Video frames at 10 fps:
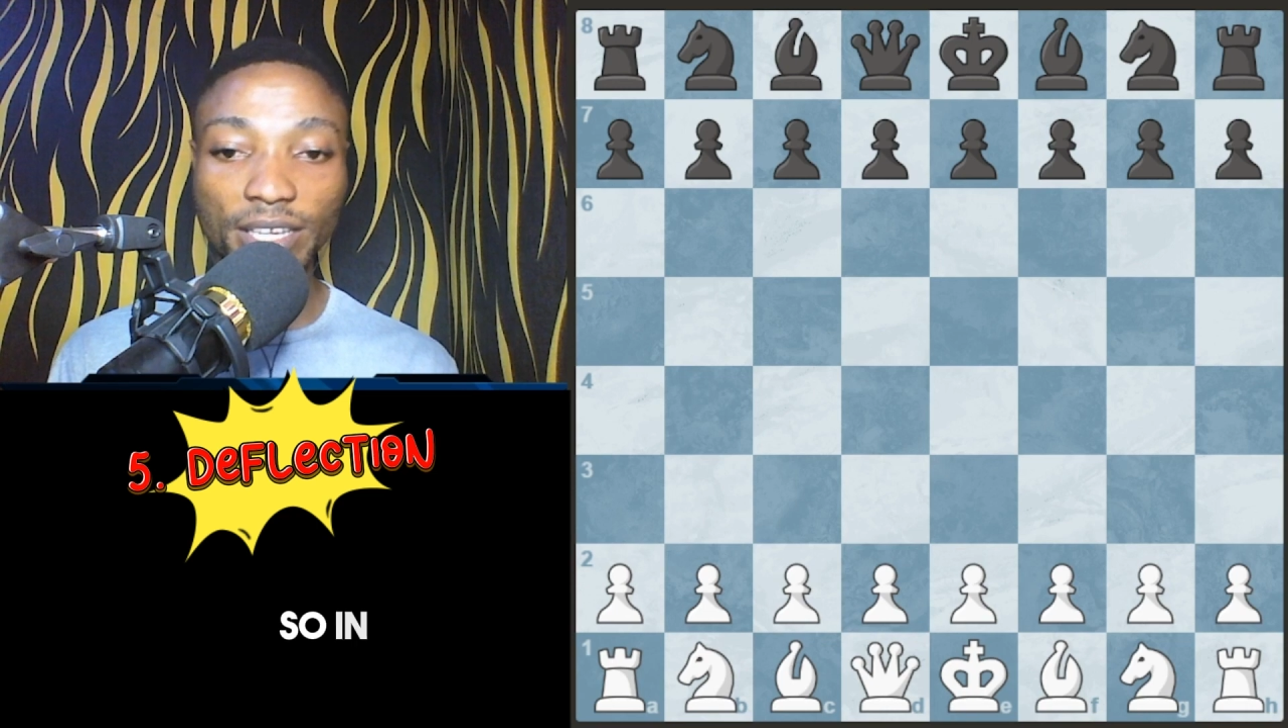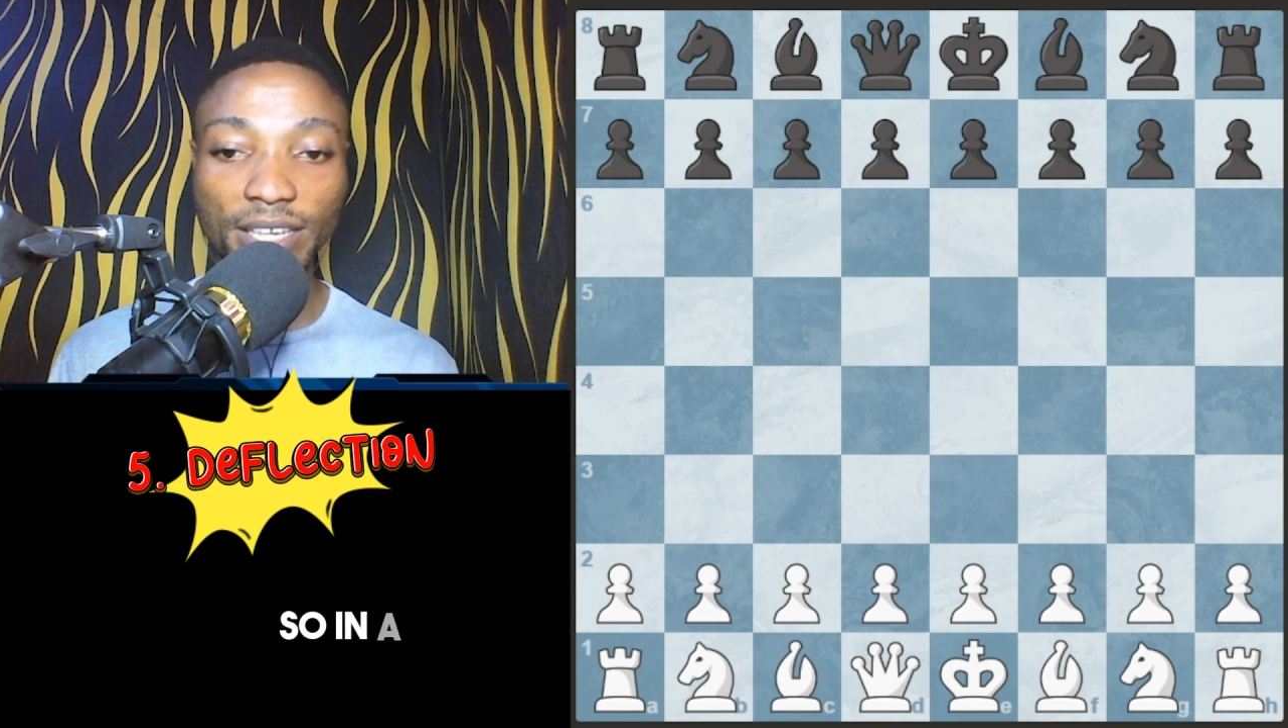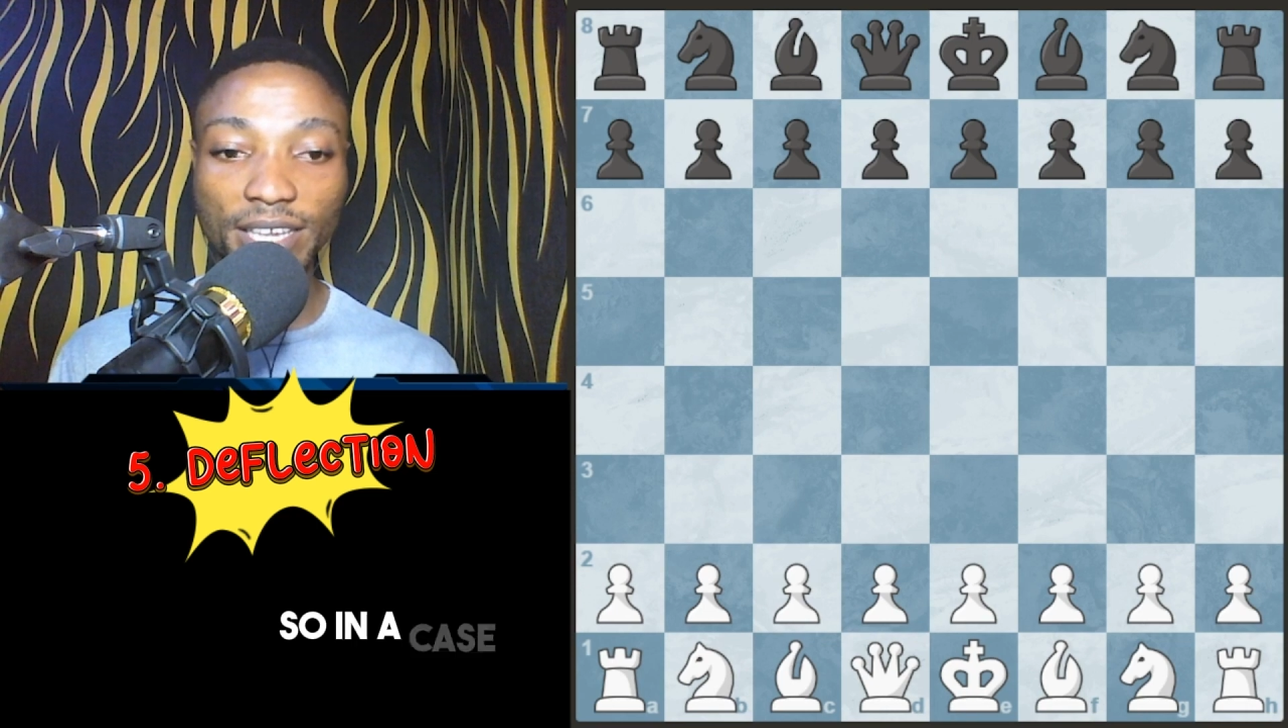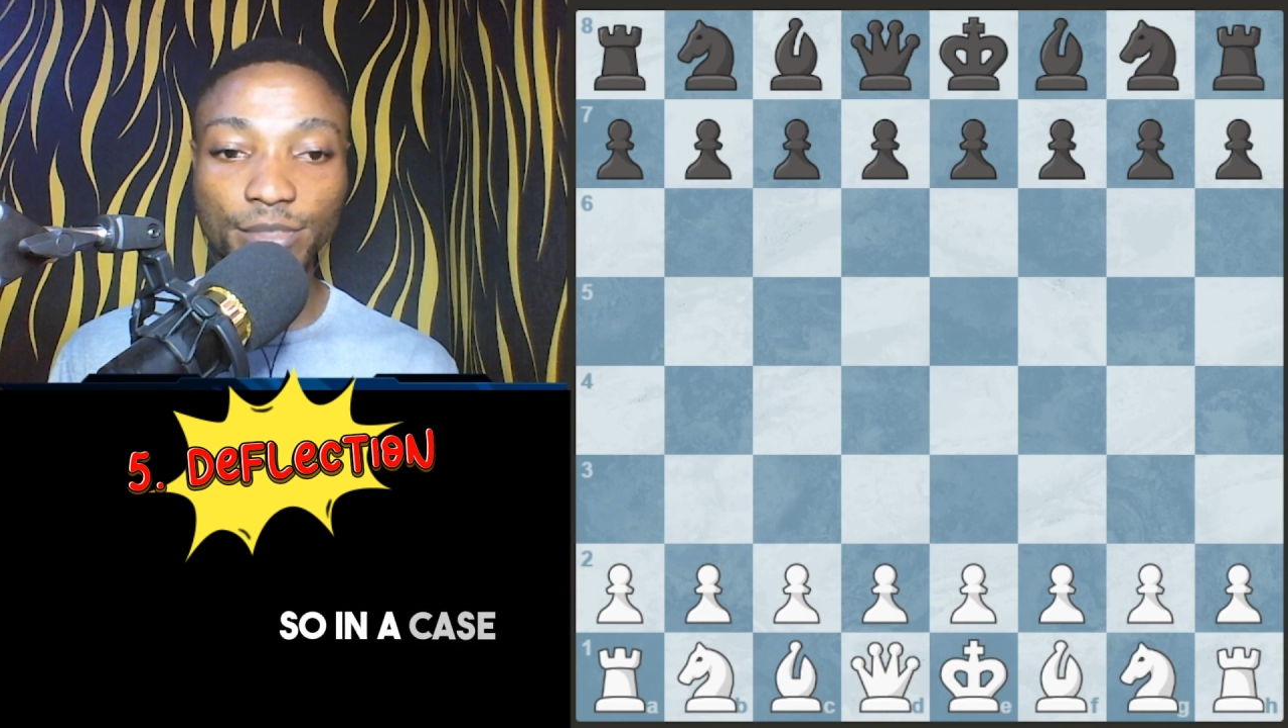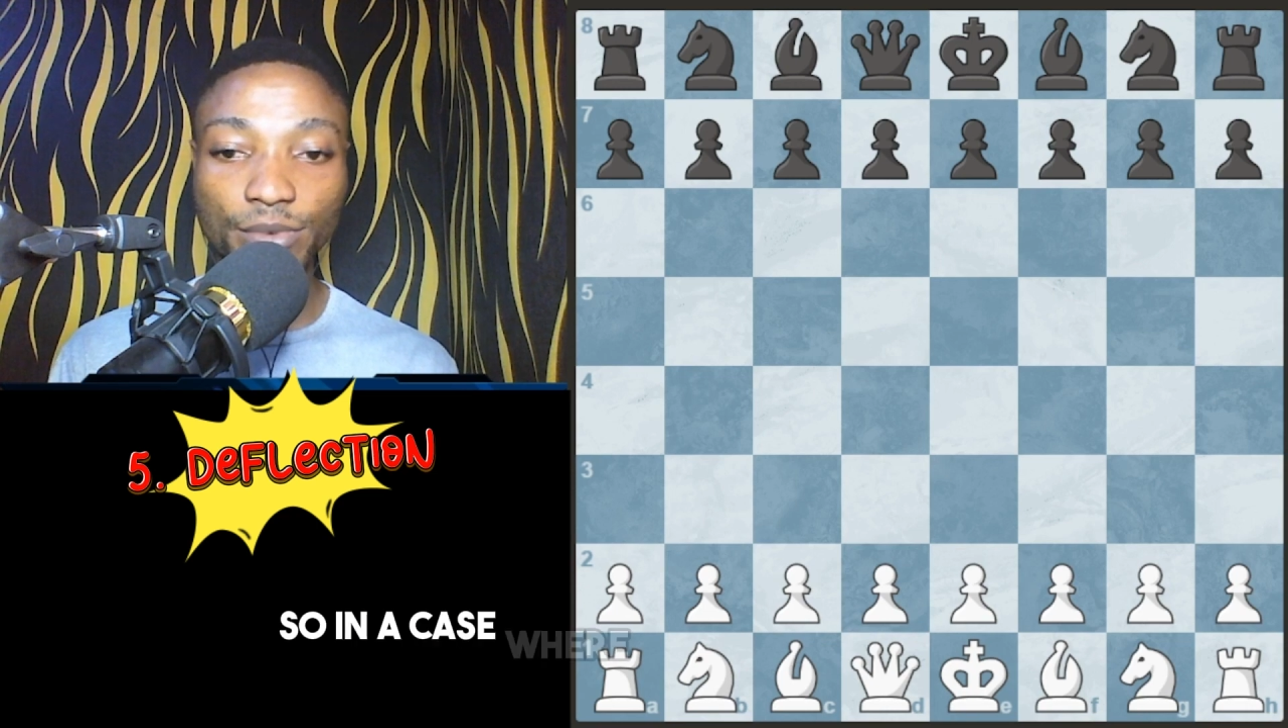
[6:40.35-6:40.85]
a
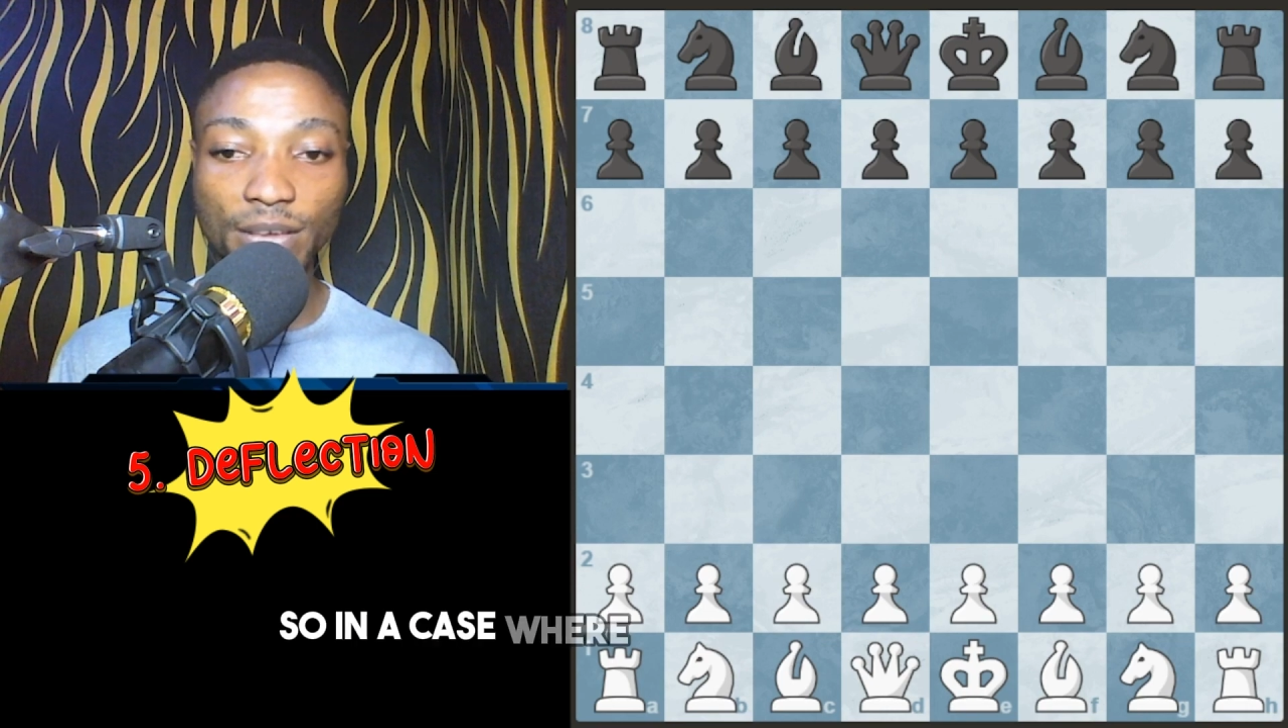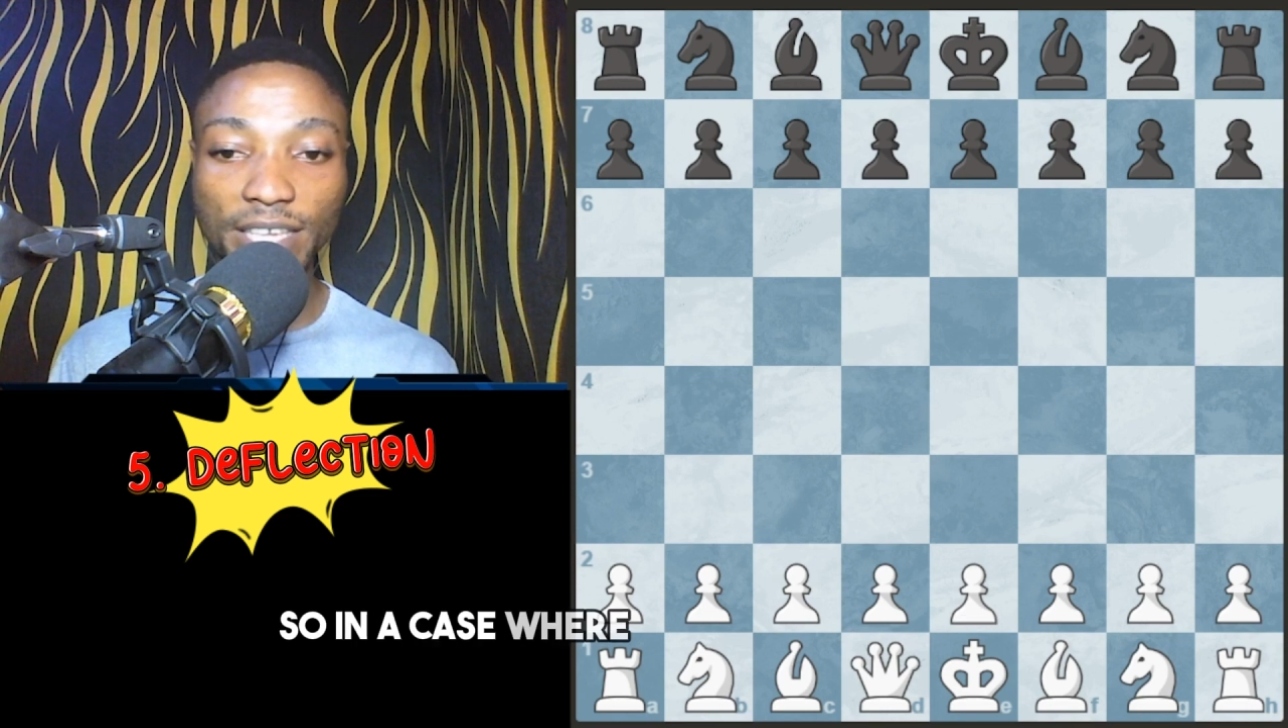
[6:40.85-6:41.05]
case where